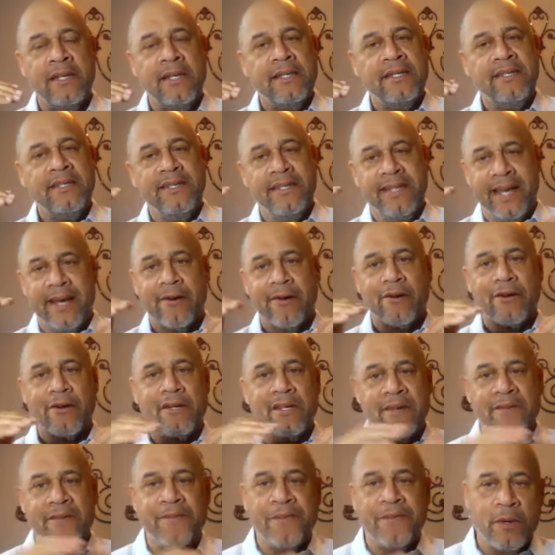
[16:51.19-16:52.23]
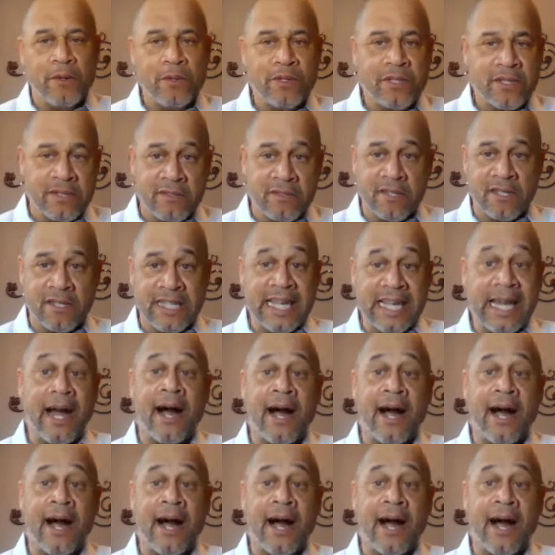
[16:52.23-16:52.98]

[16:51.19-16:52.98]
narrowly focused on the